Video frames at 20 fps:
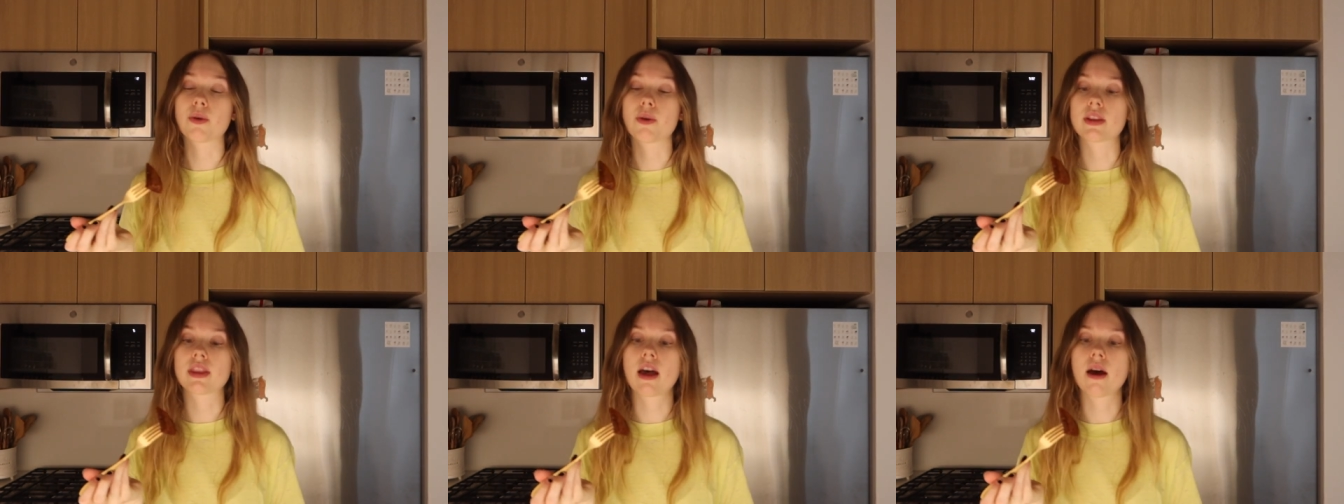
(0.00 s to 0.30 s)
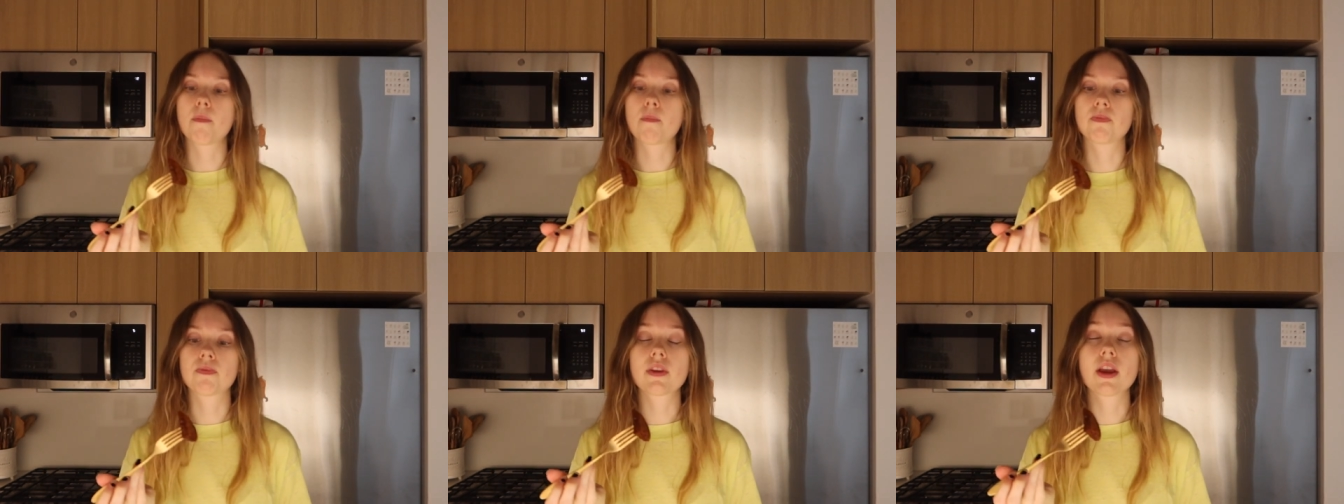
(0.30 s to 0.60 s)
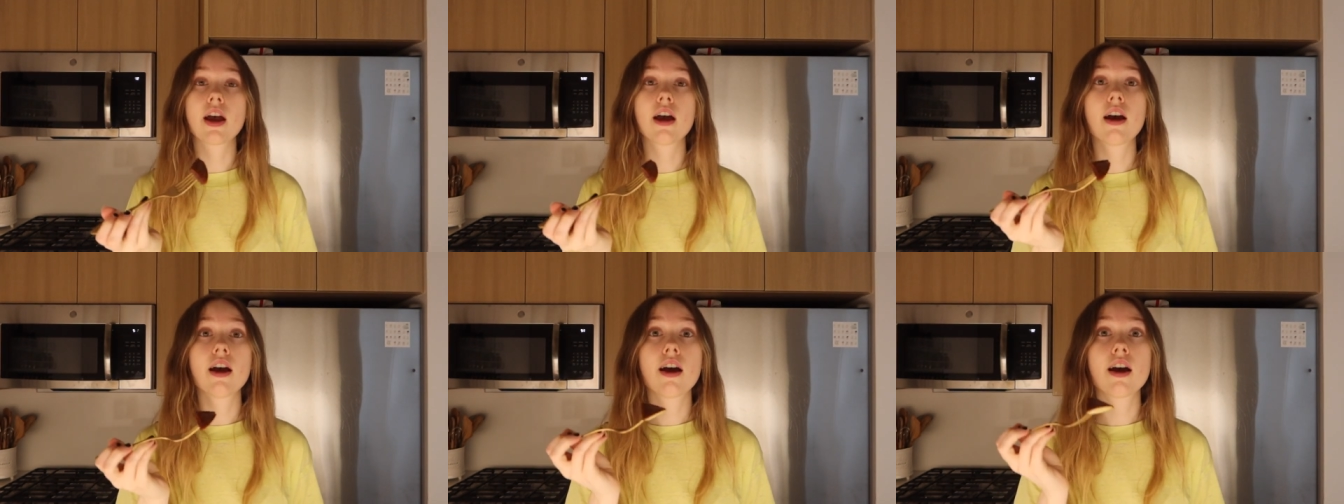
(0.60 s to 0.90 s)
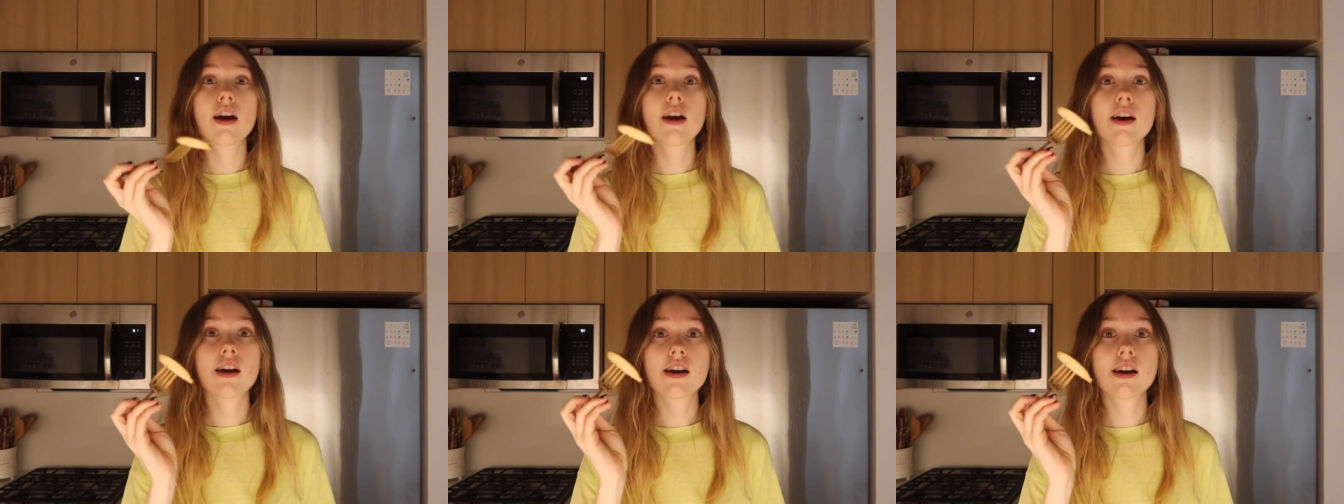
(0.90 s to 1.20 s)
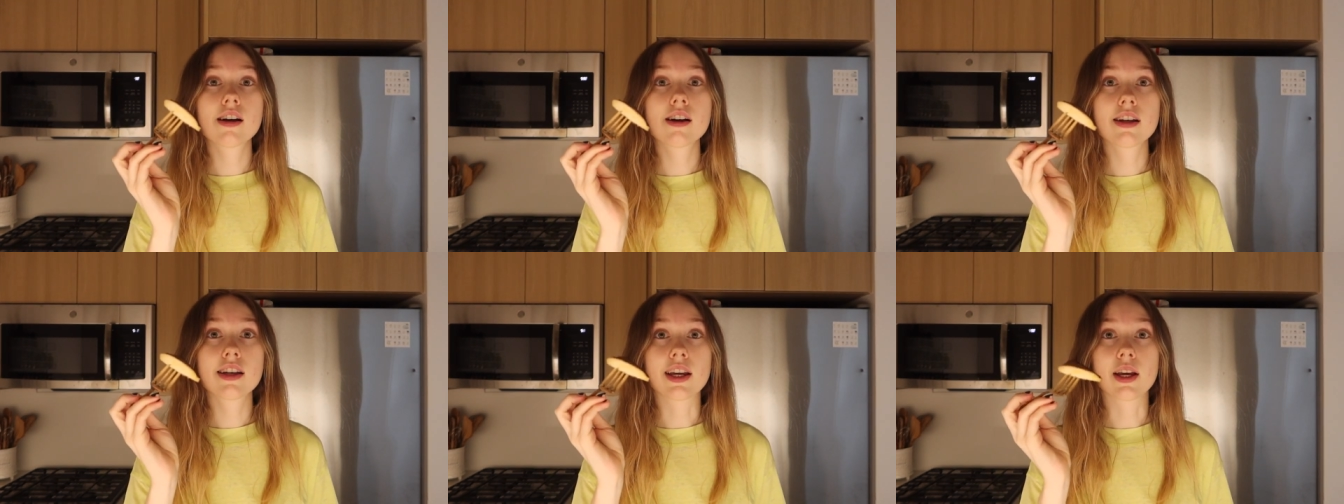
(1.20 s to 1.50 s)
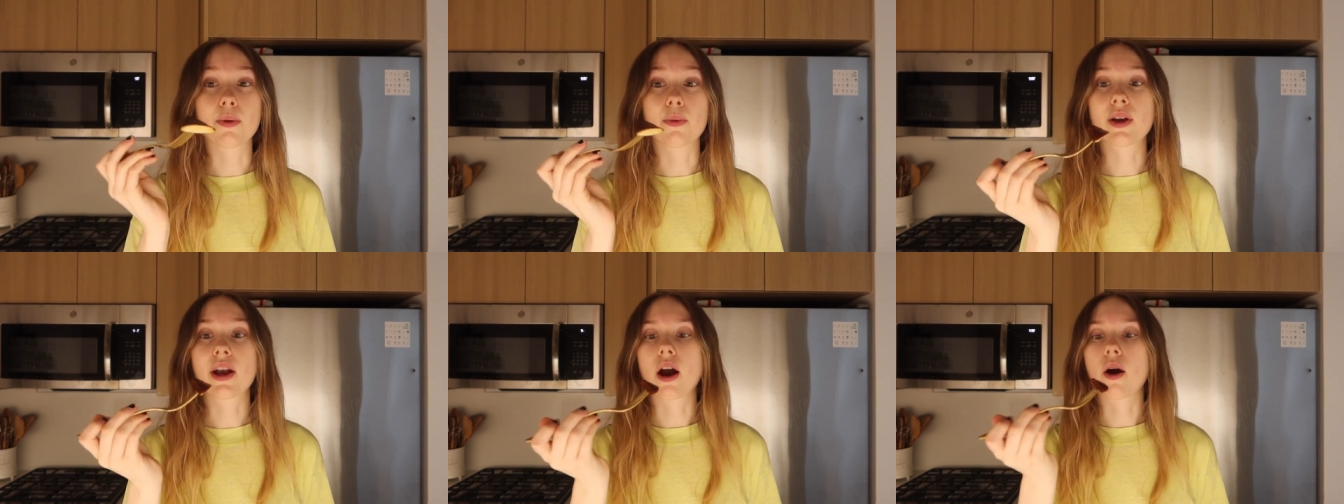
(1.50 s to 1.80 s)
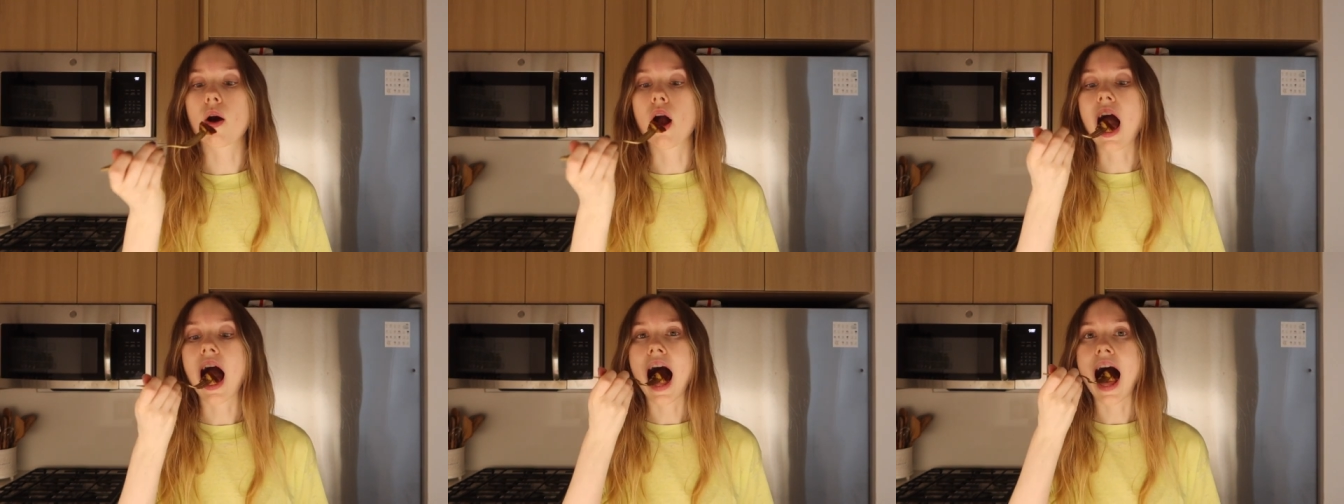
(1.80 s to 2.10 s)
knowing them. Here we
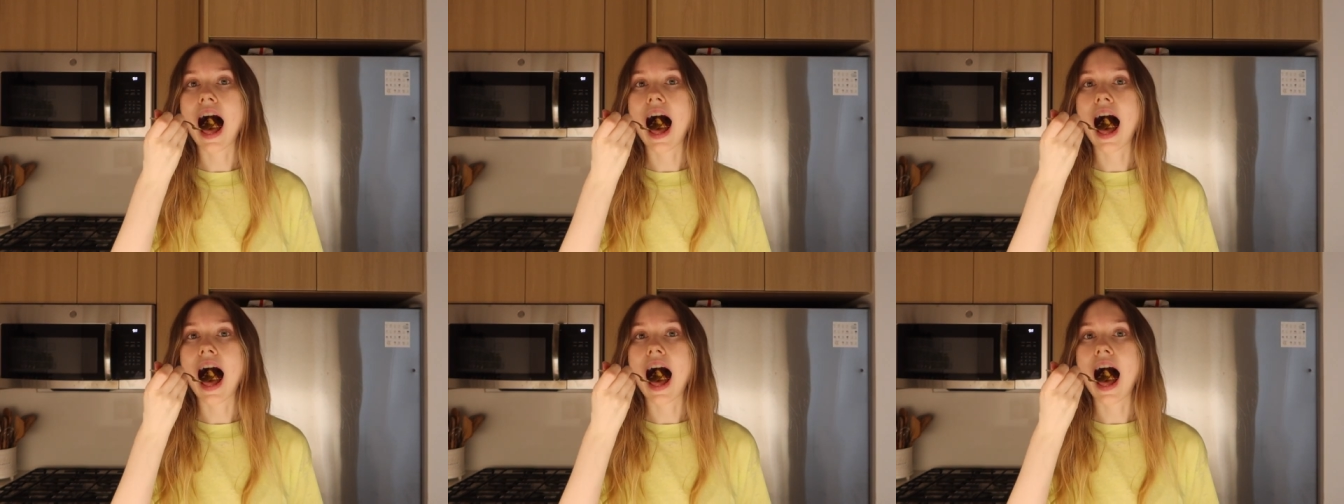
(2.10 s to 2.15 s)
go.